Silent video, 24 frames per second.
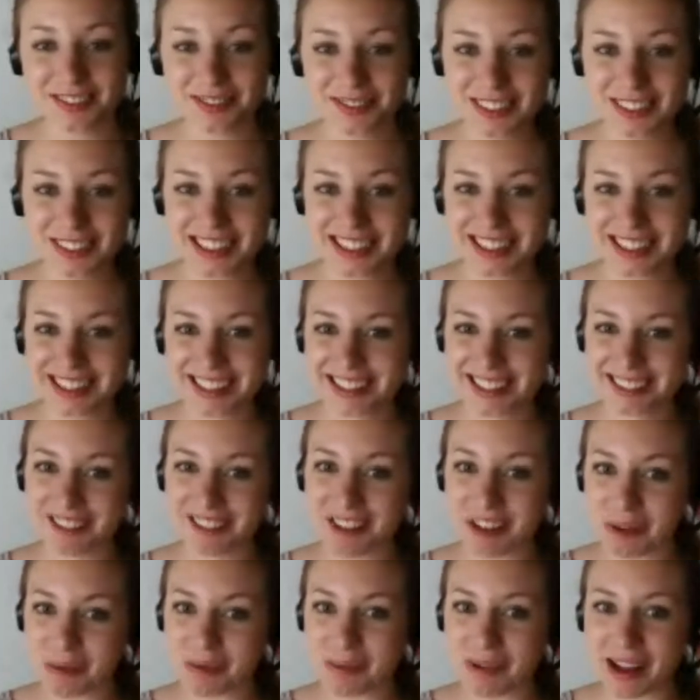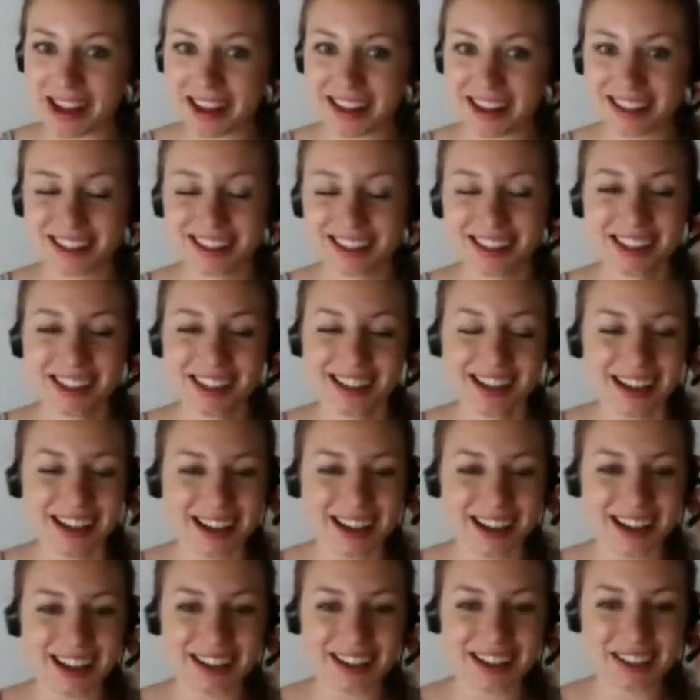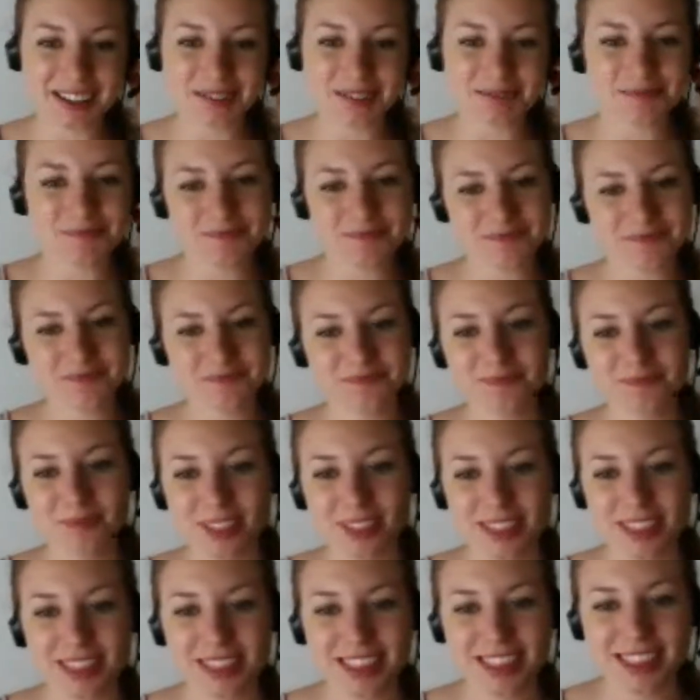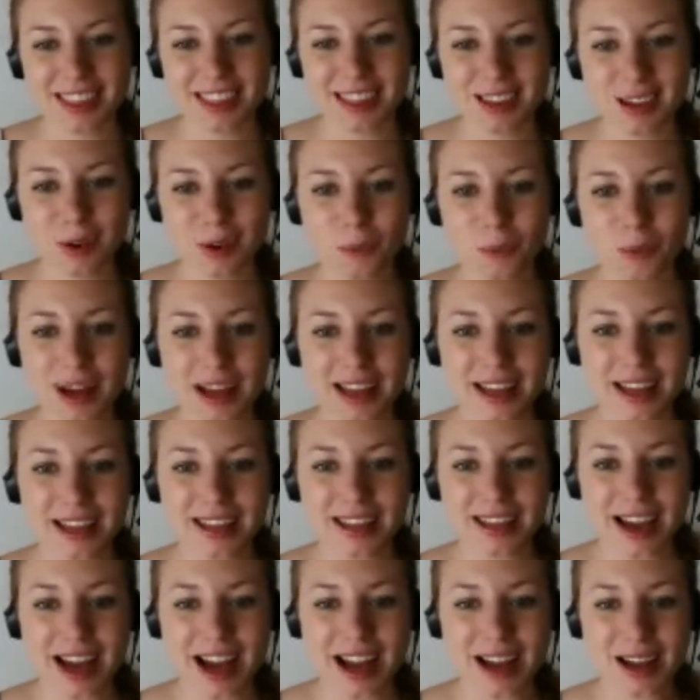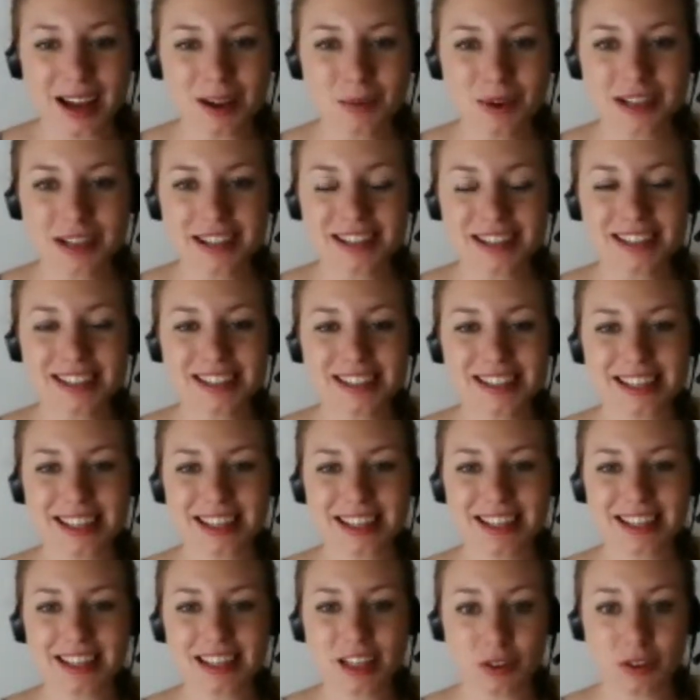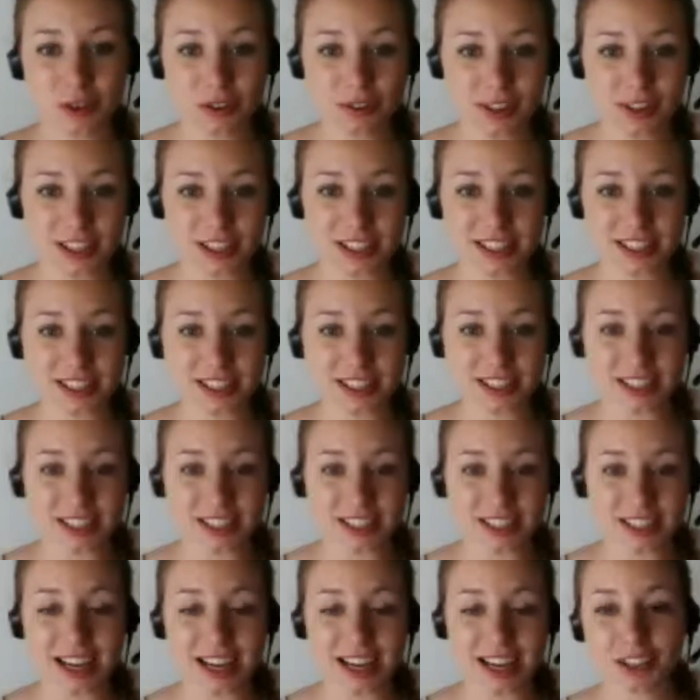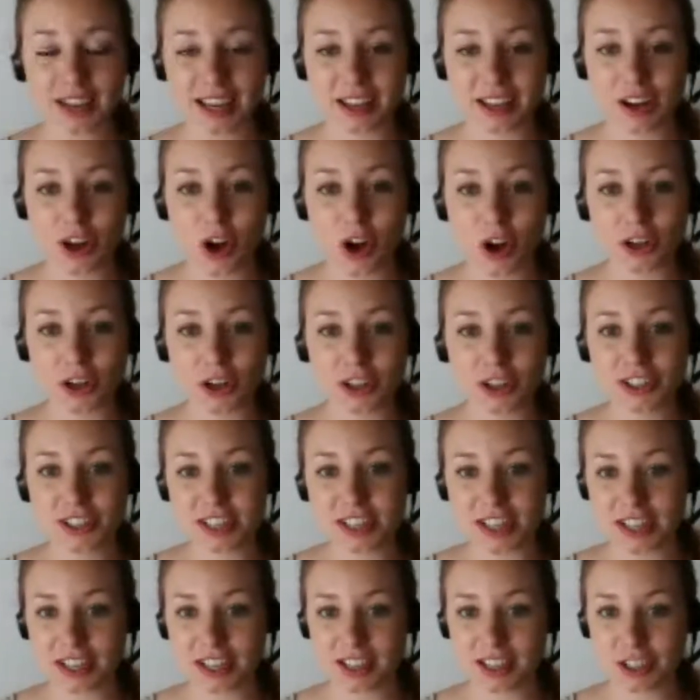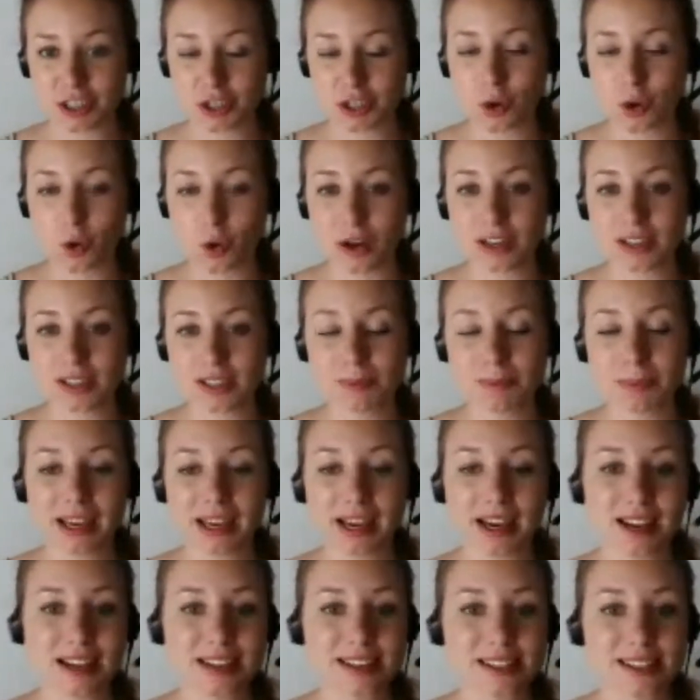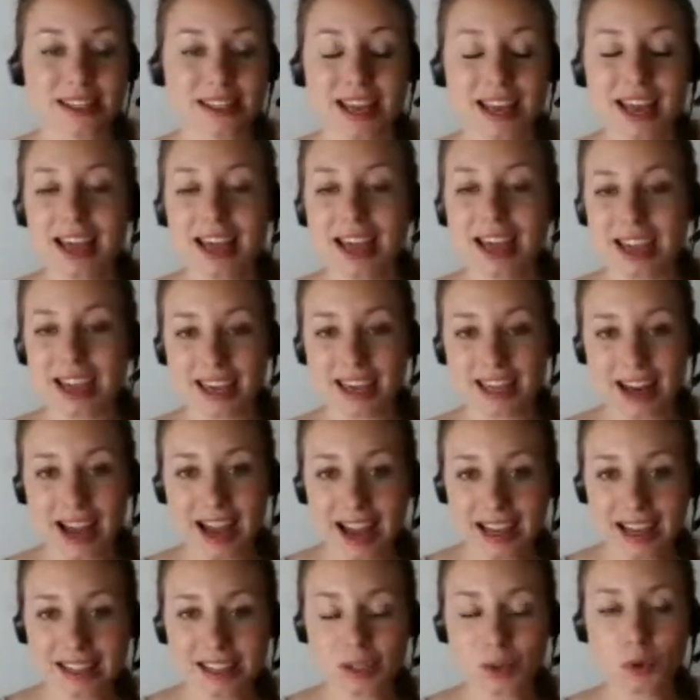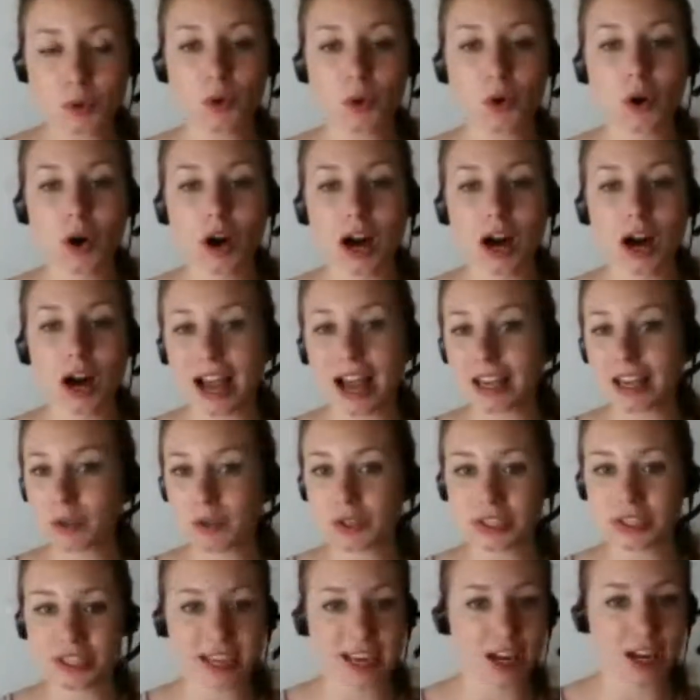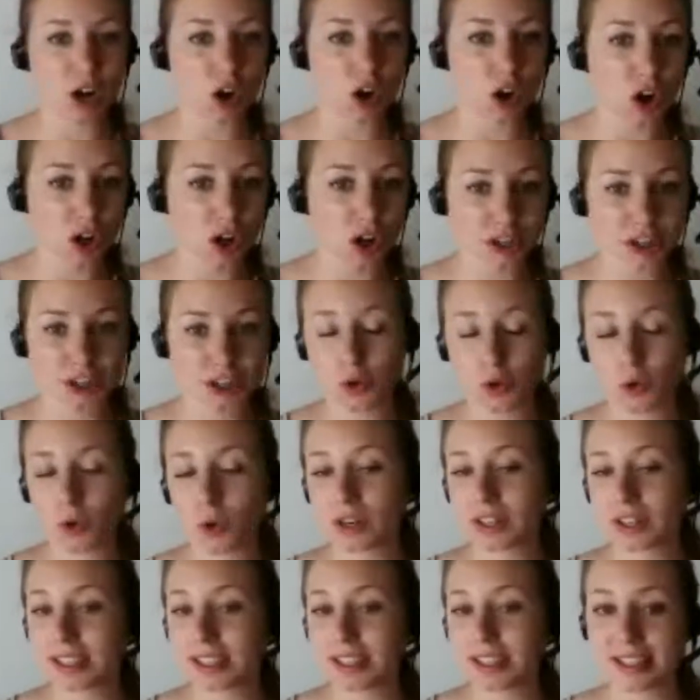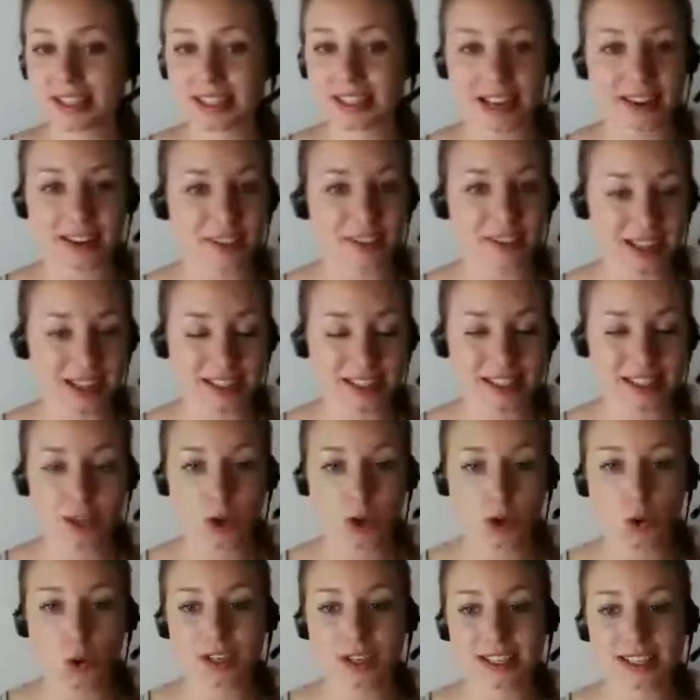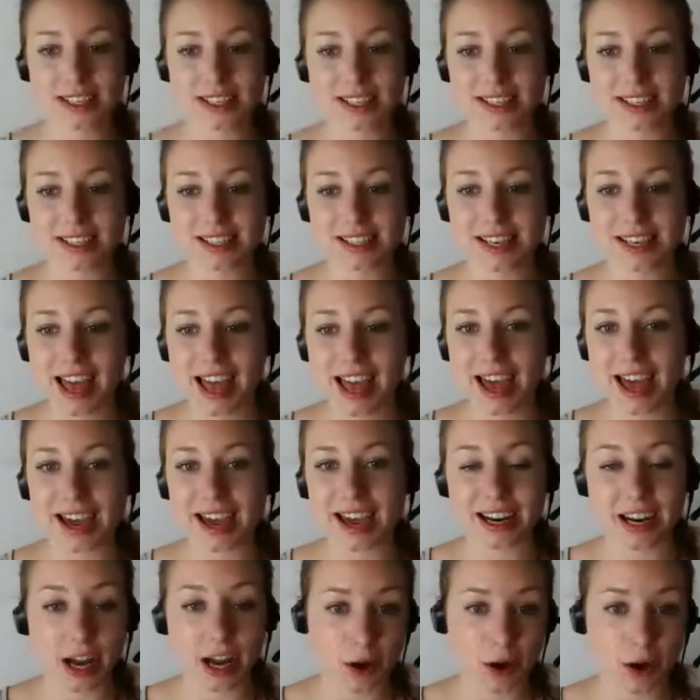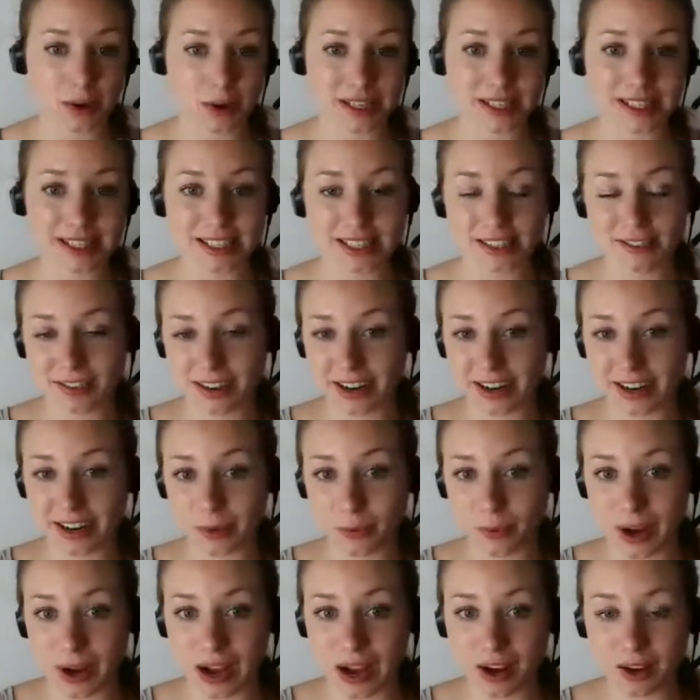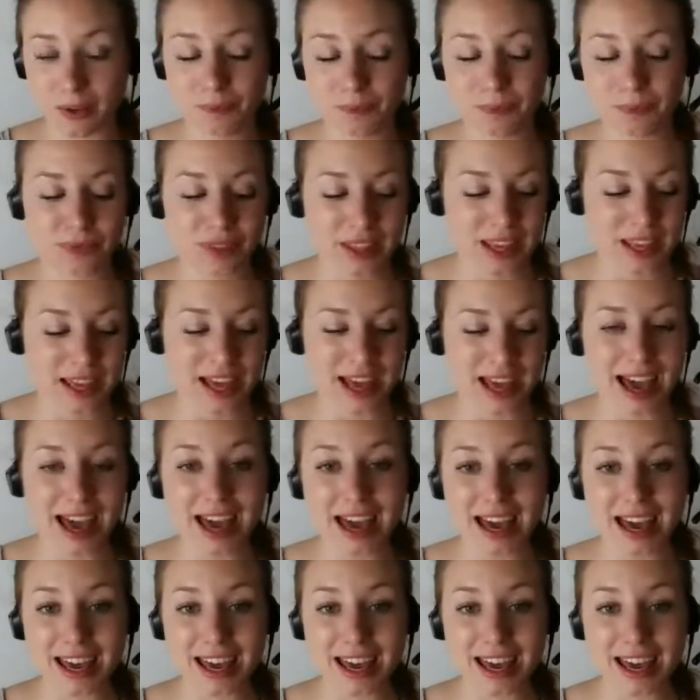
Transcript: Caesar. Welcome back. Um, when I was in the university, I took an honors English course because in high school I used to take honors courses, advanced courses, and I always did very well.